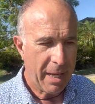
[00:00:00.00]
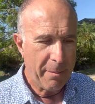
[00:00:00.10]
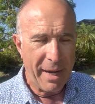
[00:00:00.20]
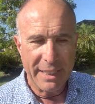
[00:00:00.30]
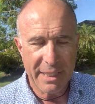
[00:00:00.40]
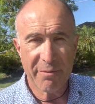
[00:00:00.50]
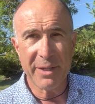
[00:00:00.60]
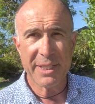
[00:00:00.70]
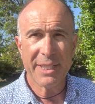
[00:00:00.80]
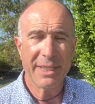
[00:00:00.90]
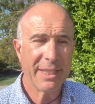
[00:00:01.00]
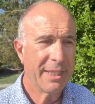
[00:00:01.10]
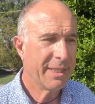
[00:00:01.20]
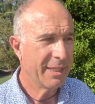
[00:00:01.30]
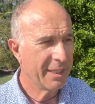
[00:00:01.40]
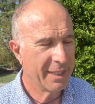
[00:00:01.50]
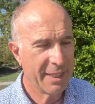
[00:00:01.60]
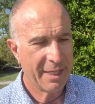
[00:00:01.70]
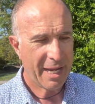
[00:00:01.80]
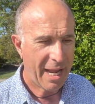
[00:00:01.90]
made a difference.
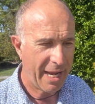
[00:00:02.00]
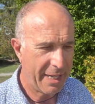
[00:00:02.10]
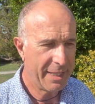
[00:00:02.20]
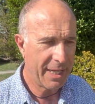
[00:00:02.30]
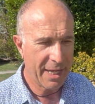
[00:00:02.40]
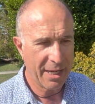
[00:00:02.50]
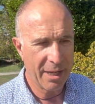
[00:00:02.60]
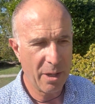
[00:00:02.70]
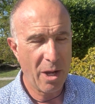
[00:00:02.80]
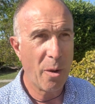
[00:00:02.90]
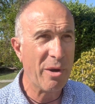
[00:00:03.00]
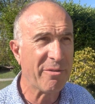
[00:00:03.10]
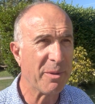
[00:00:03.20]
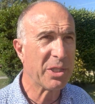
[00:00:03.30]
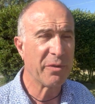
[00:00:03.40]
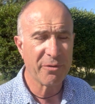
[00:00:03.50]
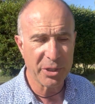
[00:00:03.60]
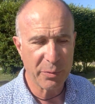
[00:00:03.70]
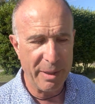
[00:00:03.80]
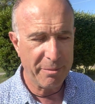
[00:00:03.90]
And I went for a
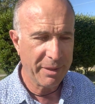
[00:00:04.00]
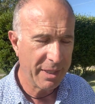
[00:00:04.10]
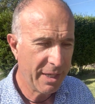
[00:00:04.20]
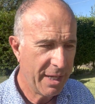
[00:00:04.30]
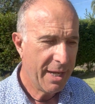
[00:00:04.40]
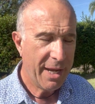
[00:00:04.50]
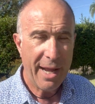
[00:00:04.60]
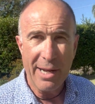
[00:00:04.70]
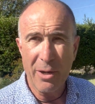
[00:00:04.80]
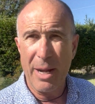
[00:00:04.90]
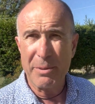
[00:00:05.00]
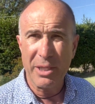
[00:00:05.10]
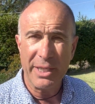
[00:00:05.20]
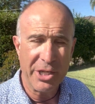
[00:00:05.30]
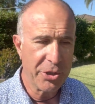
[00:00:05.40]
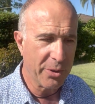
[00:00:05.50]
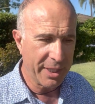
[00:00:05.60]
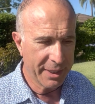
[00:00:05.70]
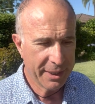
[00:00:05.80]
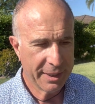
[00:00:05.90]
swim and I absolutely enjoyed
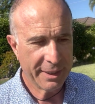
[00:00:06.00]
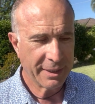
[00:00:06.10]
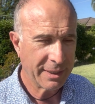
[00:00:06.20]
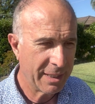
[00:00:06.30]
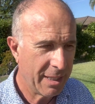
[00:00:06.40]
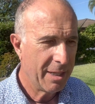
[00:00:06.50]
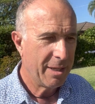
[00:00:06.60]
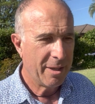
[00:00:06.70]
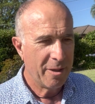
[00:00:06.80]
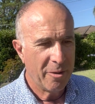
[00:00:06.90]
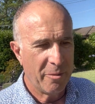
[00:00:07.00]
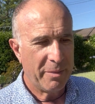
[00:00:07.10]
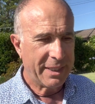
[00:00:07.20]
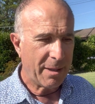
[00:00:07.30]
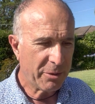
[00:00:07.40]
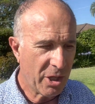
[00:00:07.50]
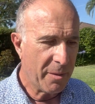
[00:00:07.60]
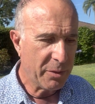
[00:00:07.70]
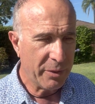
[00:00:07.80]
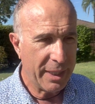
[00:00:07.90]
it. But
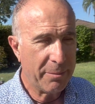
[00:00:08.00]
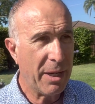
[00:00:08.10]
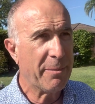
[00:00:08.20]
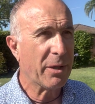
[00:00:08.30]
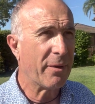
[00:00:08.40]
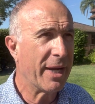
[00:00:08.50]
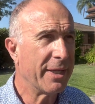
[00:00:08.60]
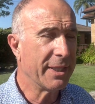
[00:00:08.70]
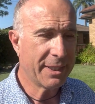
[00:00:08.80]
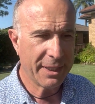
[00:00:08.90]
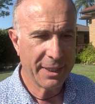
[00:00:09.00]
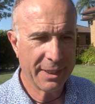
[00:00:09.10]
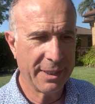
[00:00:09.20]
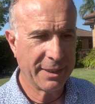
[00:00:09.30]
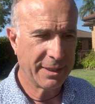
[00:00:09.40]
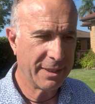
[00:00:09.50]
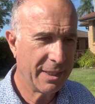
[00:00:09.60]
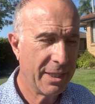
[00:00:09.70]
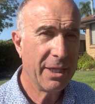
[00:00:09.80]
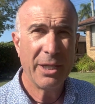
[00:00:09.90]
sometimes we need people around us
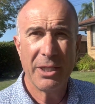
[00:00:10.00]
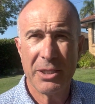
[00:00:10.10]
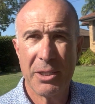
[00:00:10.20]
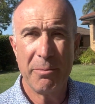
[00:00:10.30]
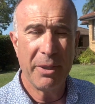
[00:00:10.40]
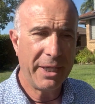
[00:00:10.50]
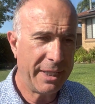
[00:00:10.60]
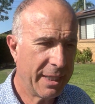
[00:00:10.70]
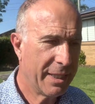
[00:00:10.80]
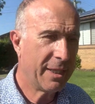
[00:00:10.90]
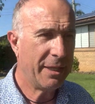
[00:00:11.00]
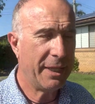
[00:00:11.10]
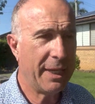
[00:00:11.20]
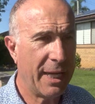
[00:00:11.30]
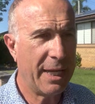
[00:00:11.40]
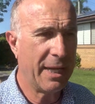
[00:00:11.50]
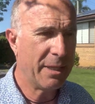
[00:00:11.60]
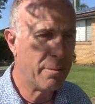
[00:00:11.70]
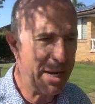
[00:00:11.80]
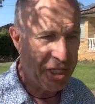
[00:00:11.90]
to be
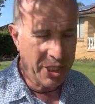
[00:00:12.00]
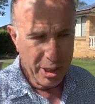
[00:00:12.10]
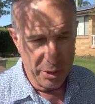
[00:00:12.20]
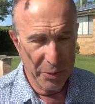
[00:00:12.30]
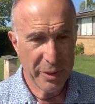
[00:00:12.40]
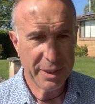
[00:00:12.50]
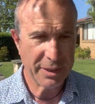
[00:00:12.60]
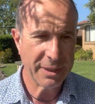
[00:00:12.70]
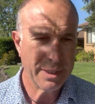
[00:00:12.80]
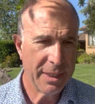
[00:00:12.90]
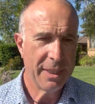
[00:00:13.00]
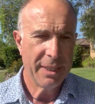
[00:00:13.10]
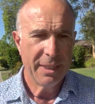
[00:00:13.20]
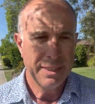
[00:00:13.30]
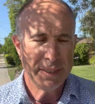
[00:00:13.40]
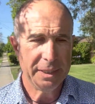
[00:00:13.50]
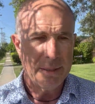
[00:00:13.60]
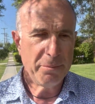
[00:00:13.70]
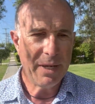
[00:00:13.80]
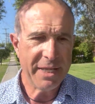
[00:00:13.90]
the magic glue,
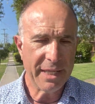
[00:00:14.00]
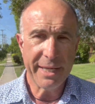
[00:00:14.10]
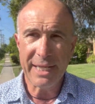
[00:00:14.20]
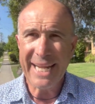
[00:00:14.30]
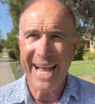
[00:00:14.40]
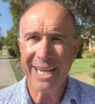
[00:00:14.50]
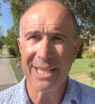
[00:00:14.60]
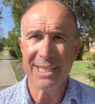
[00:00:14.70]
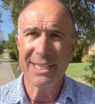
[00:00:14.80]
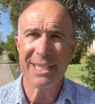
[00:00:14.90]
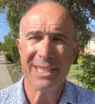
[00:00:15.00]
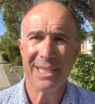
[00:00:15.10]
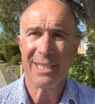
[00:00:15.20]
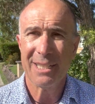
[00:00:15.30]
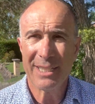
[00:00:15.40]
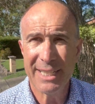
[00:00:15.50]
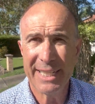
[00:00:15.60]
to be the little catalyst to